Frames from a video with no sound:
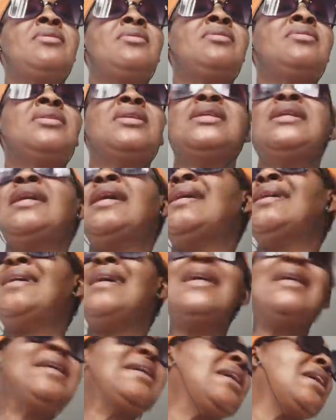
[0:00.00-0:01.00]
that he had
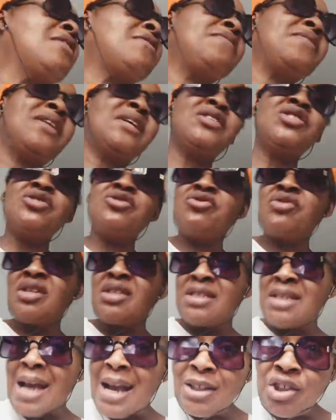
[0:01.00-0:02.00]
any kind of financial
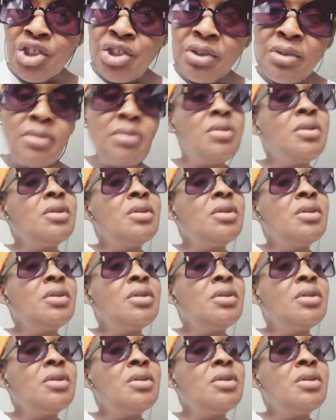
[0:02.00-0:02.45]
transaction,